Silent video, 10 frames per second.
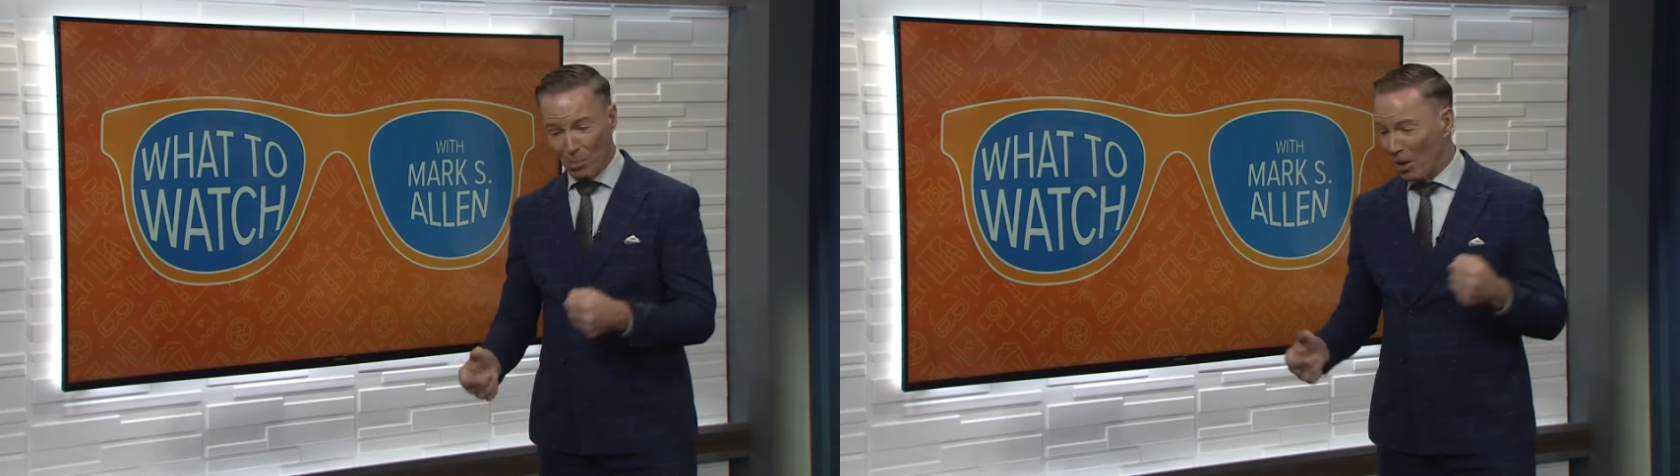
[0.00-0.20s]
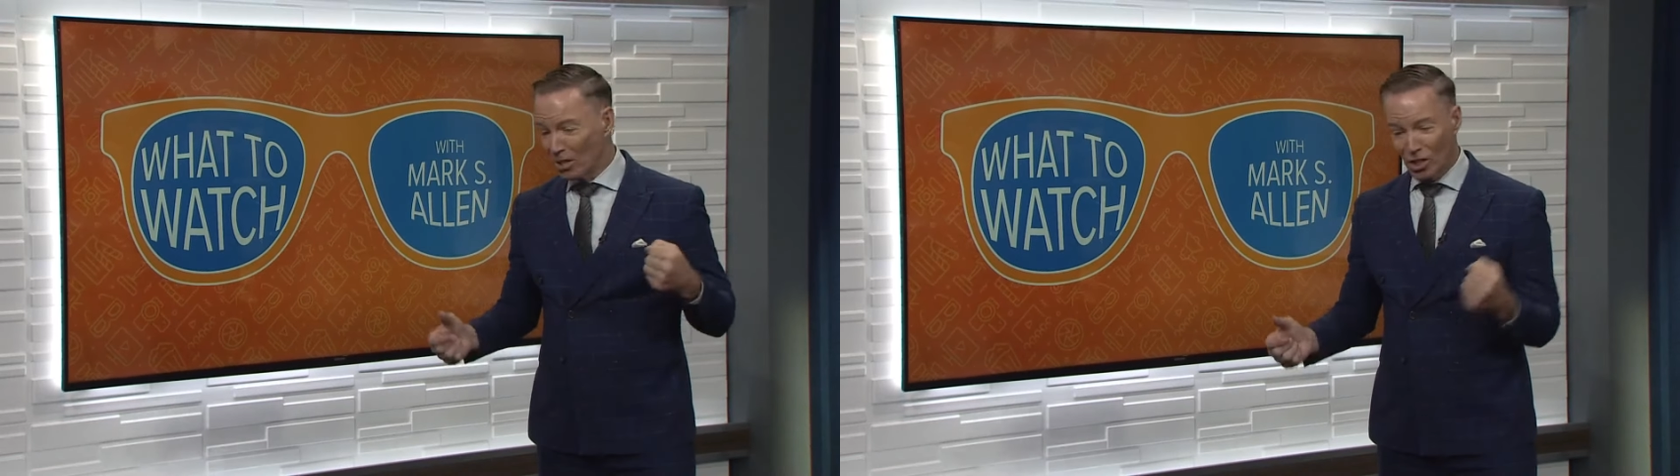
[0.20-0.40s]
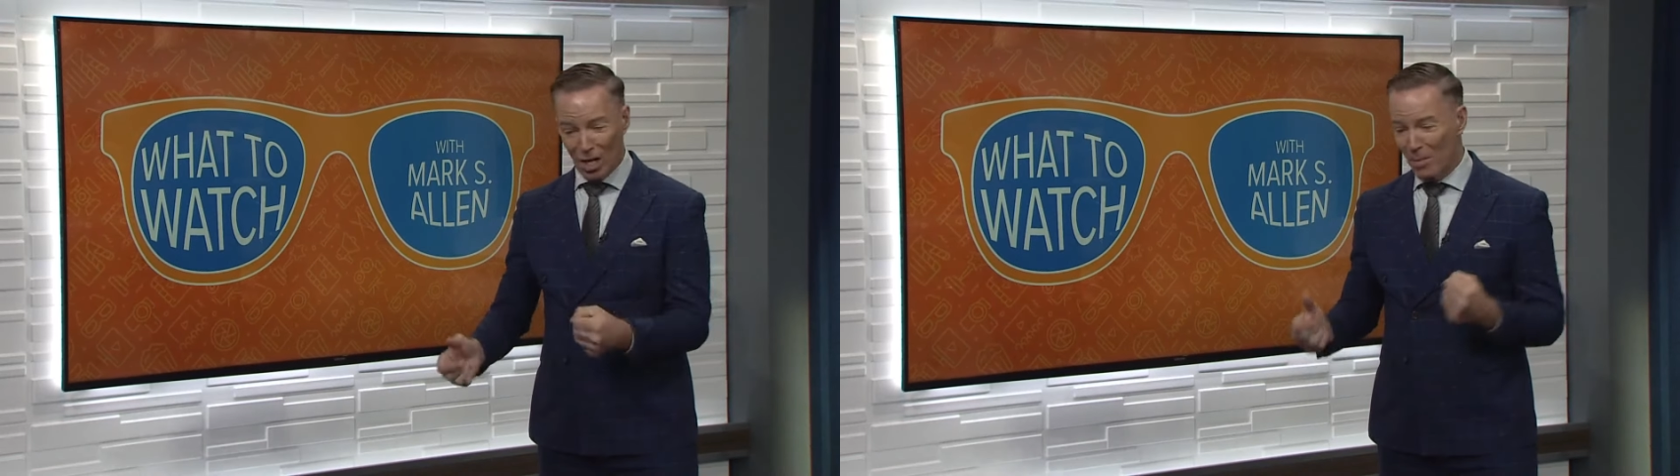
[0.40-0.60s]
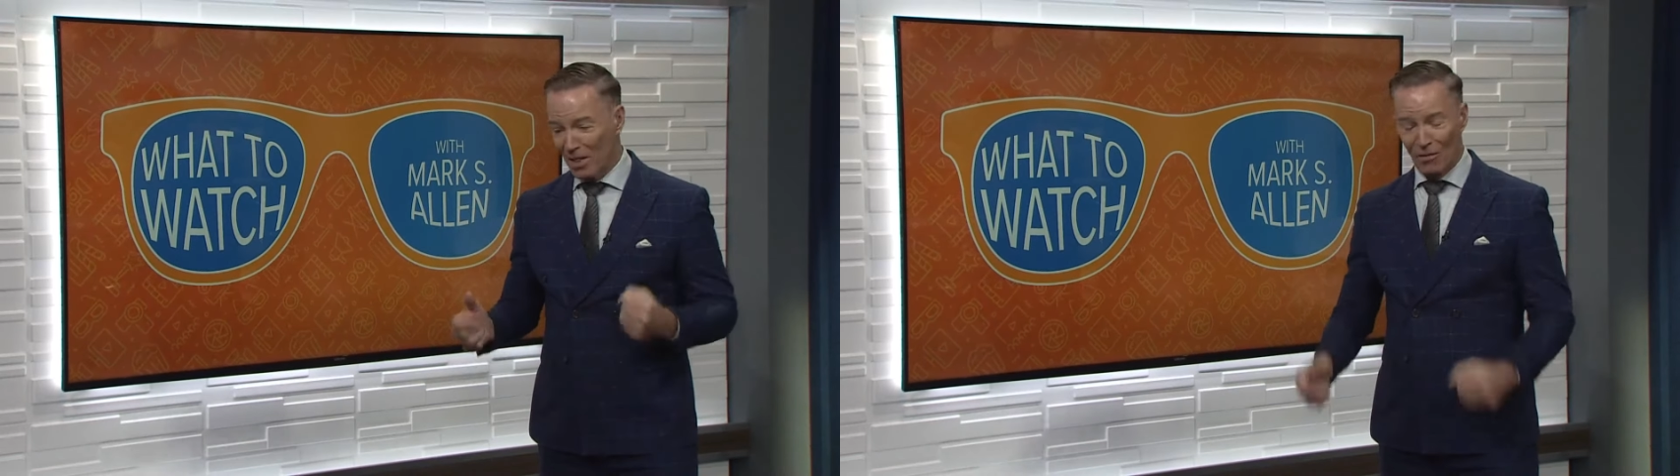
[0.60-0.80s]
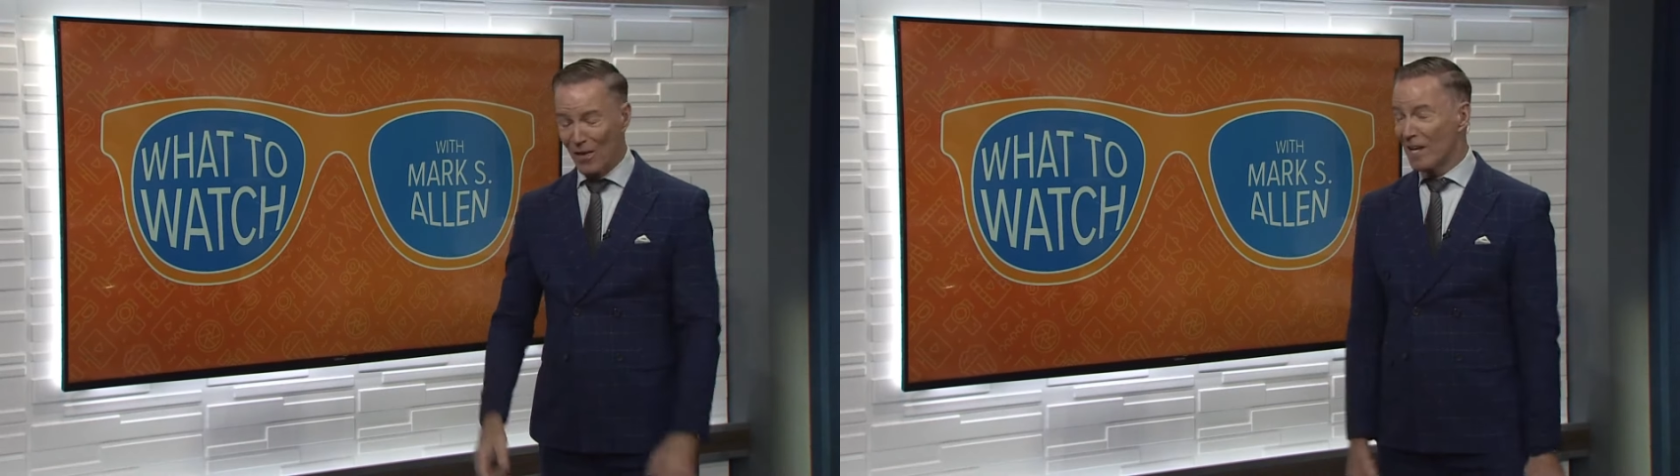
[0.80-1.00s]
punching him in
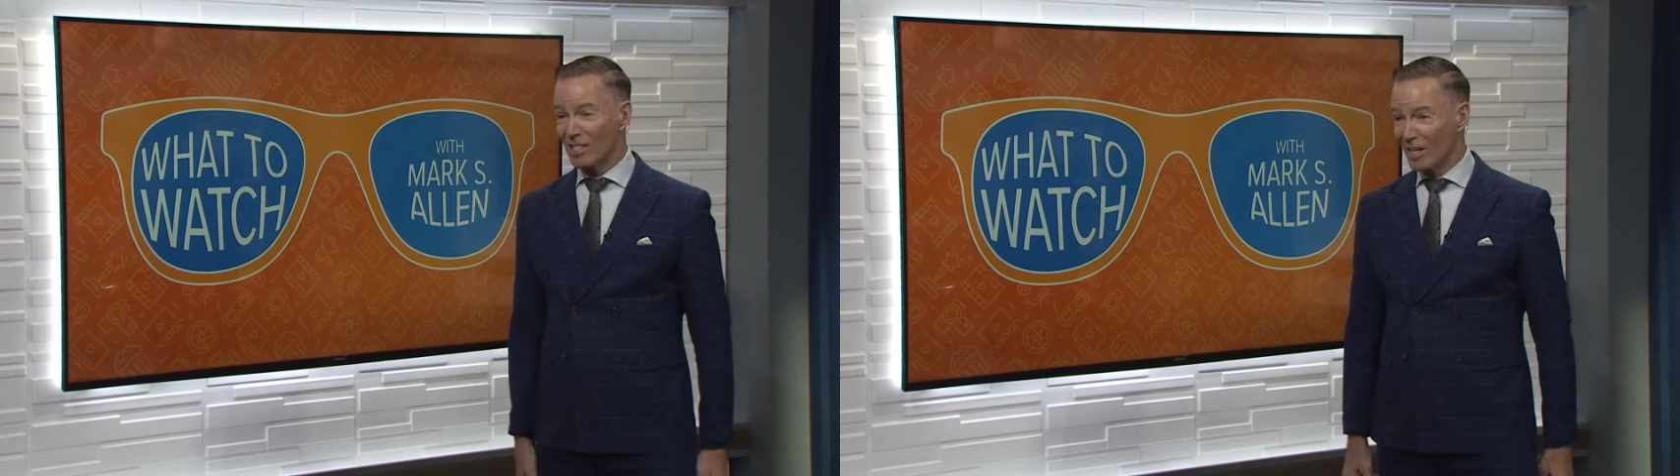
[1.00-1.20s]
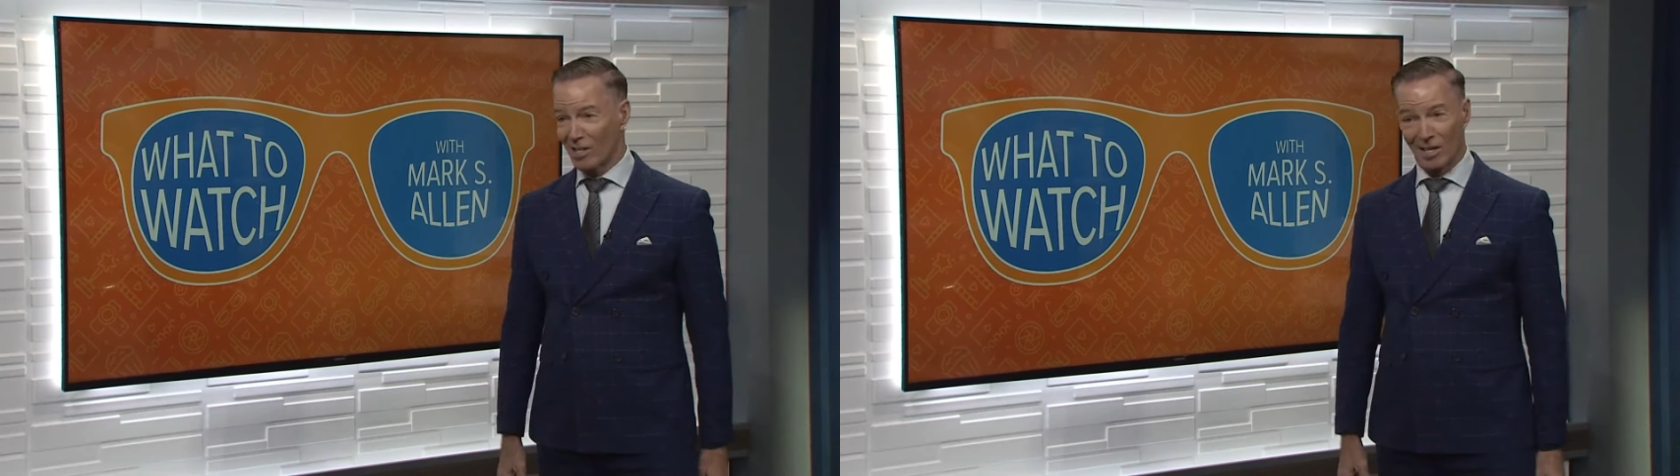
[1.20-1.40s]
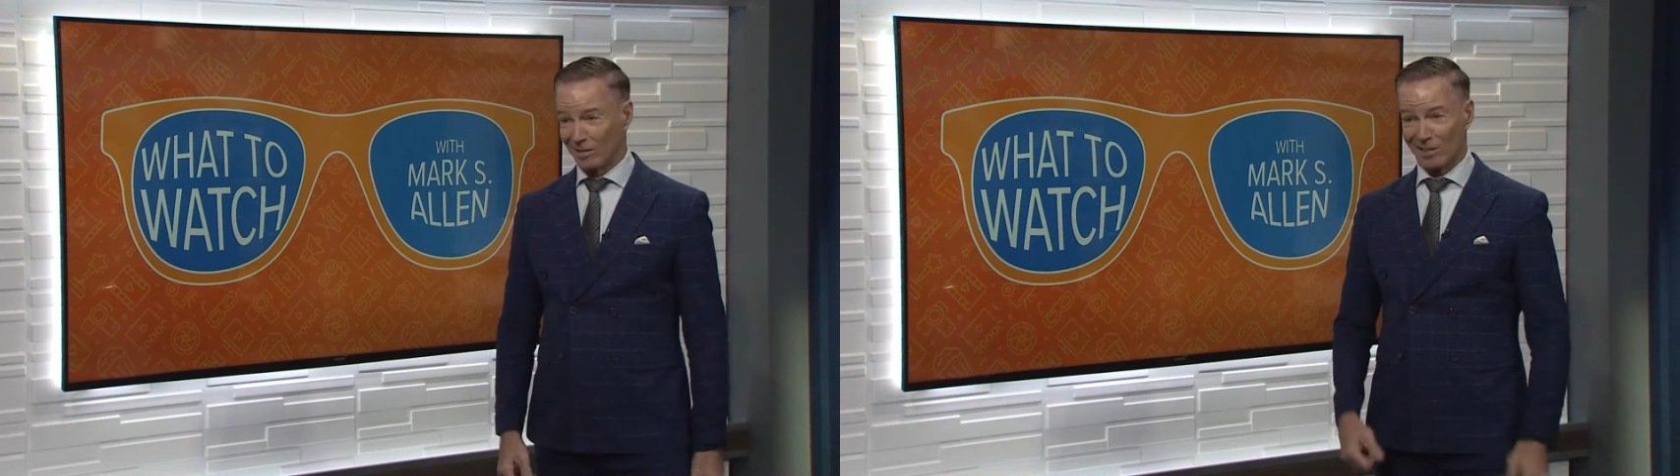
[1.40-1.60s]
the face and he's like,